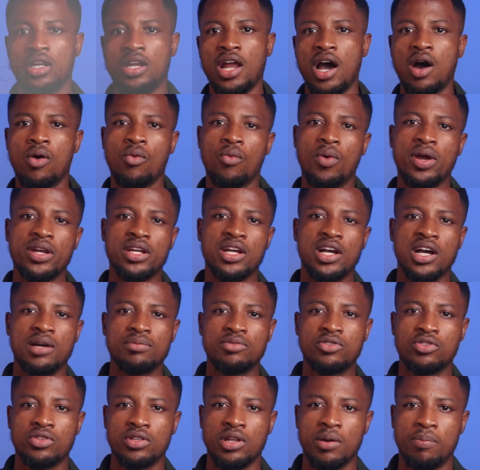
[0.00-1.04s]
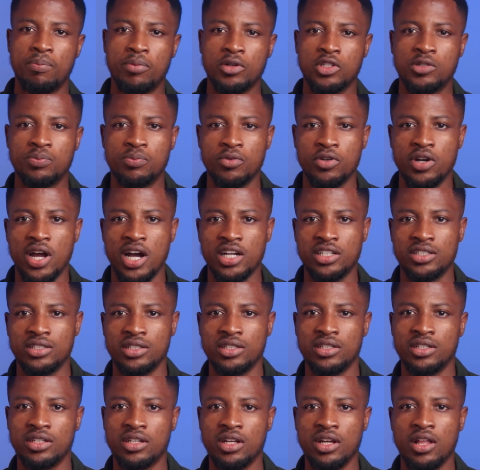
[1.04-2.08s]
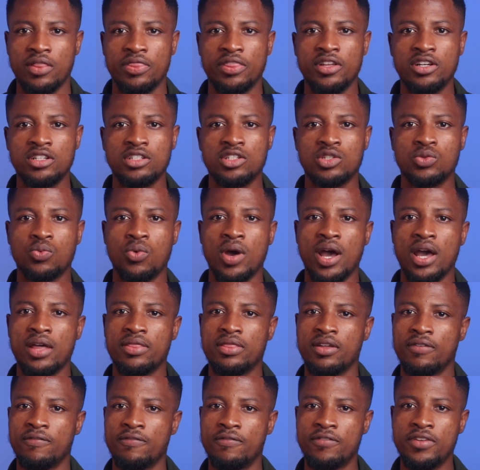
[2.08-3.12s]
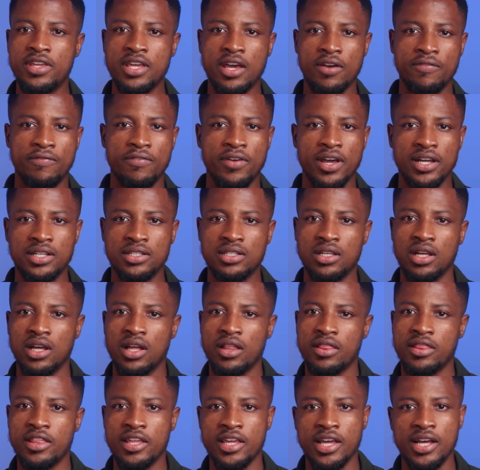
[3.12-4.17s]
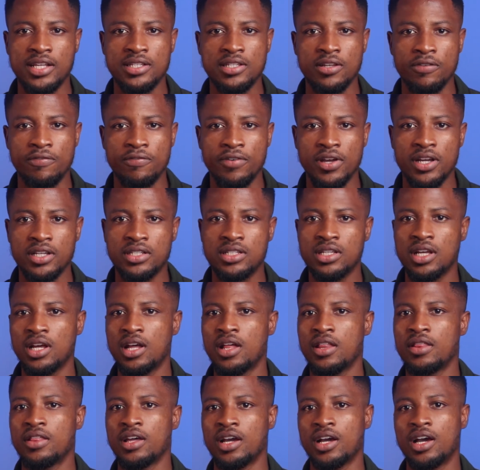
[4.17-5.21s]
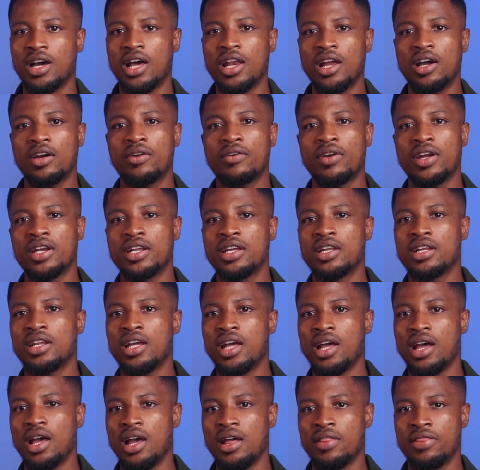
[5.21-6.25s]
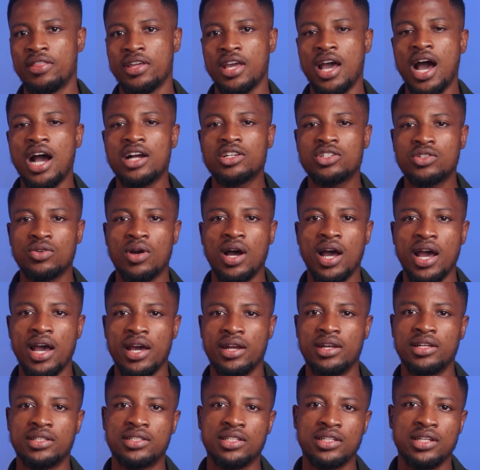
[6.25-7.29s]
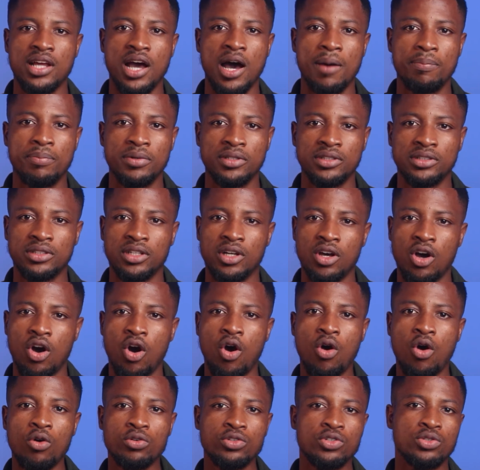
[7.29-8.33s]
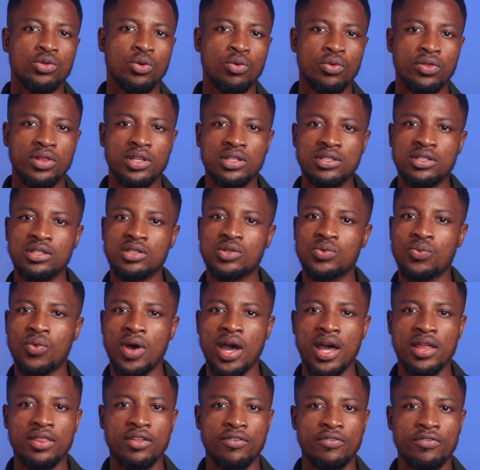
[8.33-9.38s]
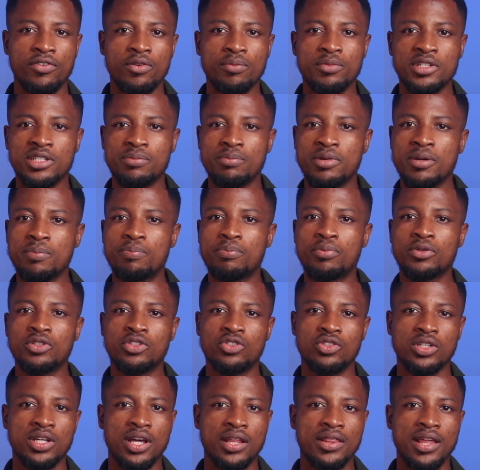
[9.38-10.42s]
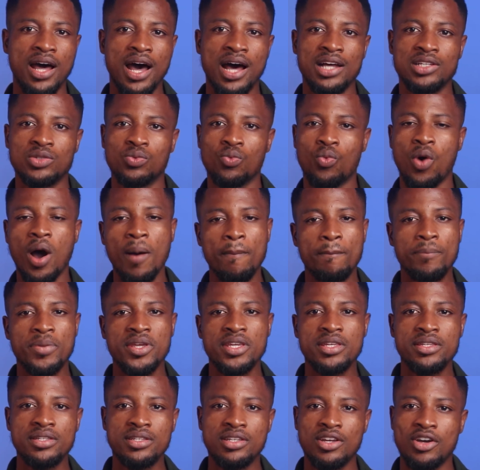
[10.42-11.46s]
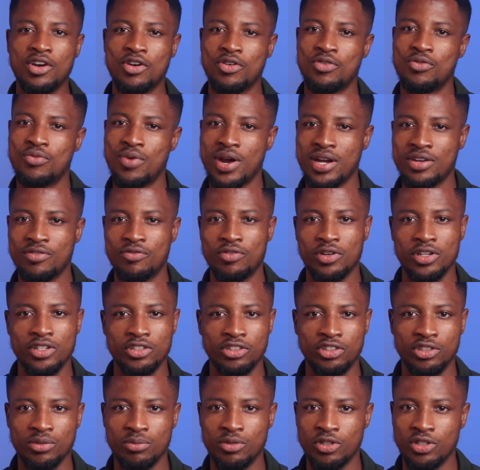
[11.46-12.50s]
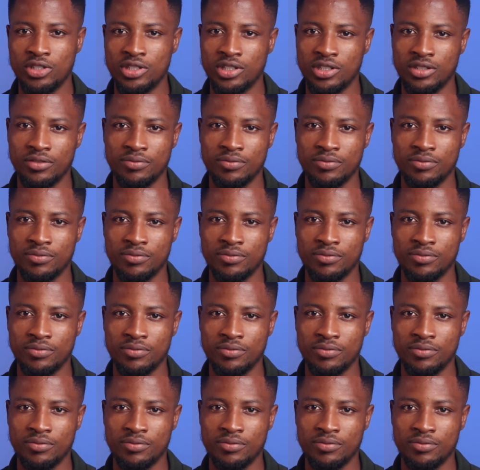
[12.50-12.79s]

Now, when it comes to the post-production, that is where the VFX, the SFX, the color grading, and the actual editing happens. Also, this is where the film is being put together as one piece, ready for distribution.